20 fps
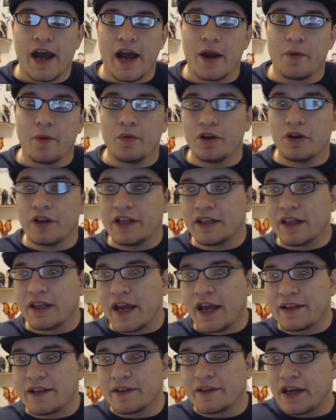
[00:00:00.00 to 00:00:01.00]
I really
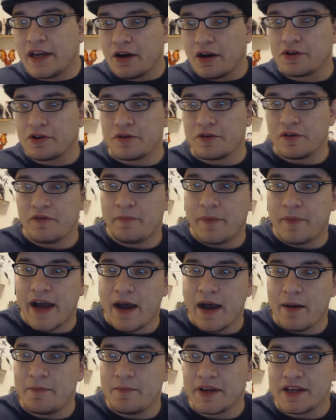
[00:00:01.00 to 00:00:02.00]
like the character of
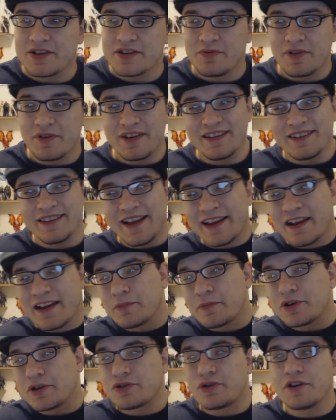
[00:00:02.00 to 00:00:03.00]
Bob, because whether you like
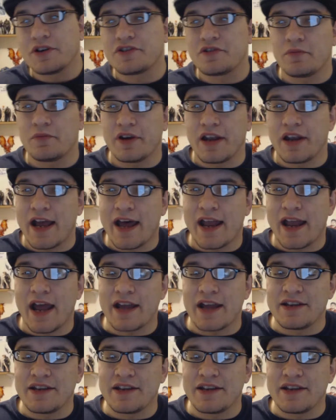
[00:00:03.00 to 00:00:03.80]
him or trust him or not,